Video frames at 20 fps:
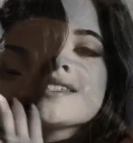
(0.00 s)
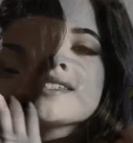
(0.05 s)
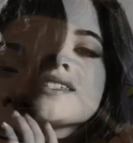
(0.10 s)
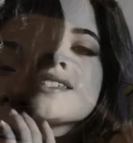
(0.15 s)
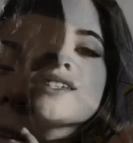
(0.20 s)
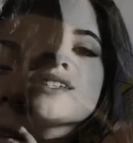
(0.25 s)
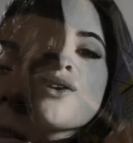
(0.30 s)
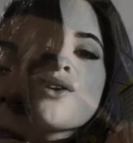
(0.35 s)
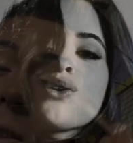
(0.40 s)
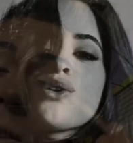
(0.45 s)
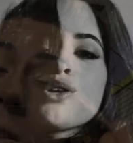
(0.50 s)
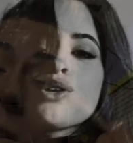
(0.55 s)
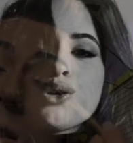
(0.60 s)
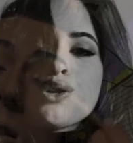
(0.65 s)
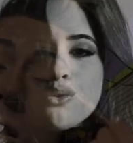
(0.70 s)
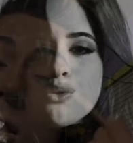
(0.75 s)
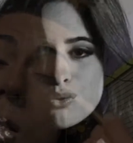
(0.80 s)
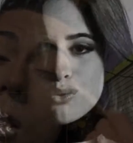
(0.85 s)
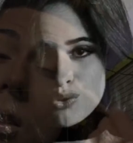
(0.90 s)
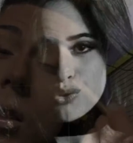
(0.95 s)
new
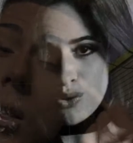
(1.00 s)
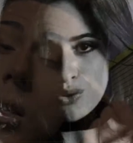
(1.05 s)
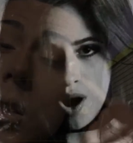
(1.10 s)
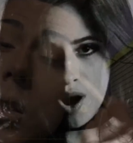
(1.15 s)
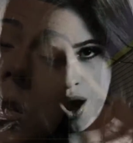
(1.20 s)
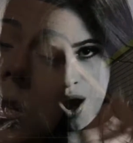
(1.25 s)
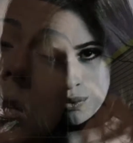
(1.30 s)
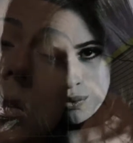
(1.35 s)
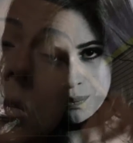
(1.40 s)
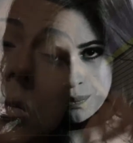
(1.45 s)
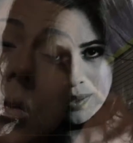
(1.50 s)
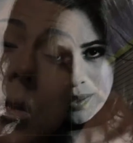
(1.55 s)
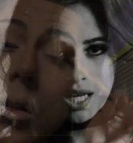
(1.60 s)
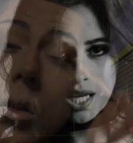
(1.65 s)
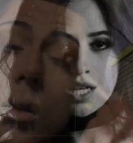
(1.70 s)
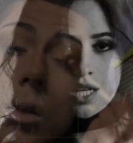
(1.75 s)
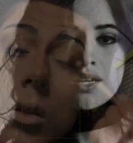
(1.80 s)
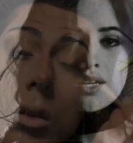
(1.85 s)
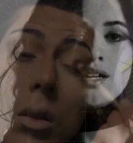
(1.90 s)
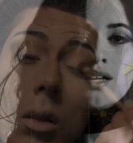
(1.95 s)
album,
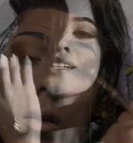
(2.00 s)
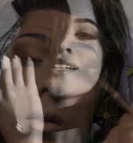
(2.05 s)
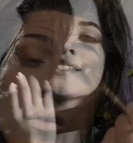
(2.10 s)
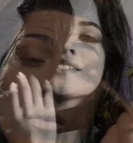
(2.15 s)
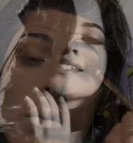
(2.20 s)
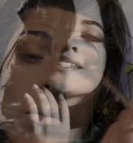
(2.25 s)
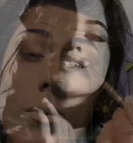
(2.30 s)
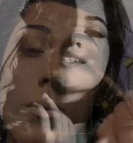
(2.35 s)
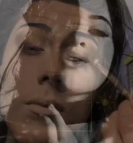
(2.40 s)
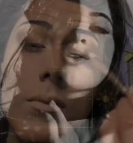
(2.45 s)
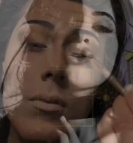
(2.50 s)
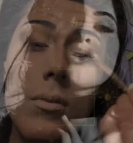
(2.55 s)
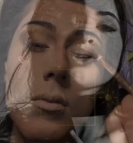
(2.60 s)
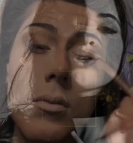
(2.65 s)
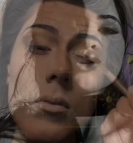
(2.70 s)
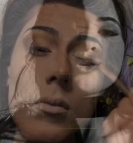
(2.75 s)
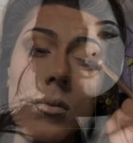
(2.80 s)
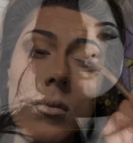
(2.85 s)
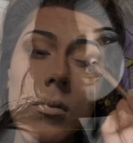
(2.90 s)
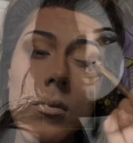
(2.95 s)
Familia, which
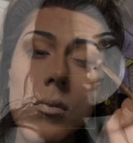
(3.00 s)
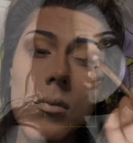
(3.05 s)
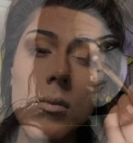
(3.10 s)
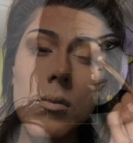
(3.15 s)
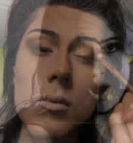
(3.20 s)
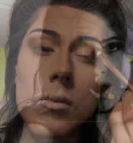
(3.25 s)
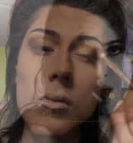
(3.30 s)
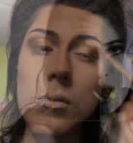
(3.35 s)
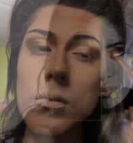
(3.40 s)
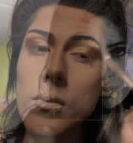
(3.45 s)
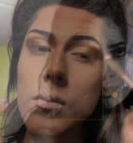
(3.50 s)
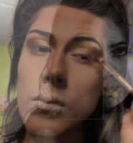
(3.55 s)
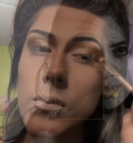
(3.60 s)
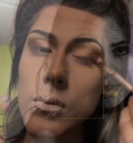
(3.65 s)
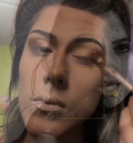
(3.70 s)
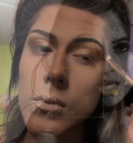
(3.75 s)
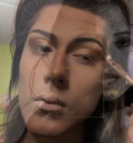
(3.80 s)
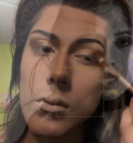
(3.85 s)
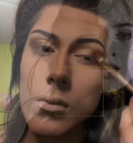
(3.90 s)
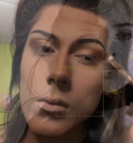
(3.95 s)
I love
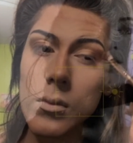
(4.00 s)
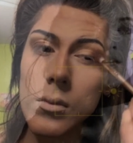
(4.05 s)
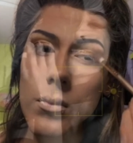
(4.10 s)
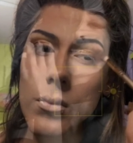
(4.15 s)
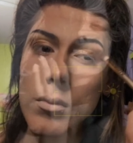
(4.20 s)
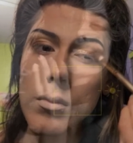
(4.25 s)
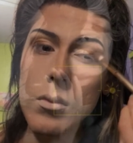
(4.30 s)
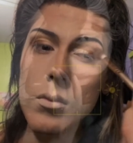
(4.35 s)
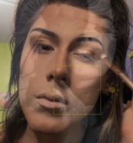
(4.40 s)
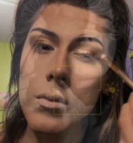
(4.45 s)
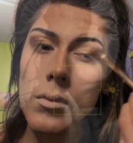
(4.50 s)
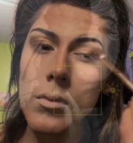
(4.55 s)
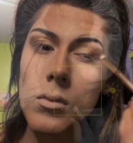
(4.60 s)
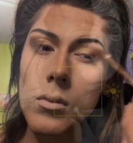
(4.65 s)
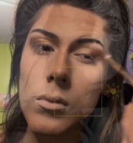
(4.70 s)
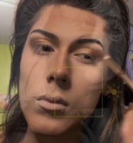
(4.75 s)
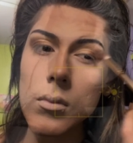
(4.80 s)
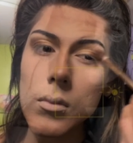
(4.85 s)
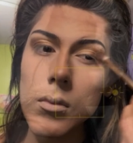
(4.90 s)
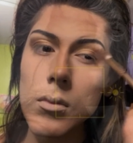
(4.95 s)
so much.
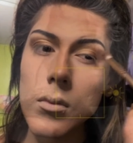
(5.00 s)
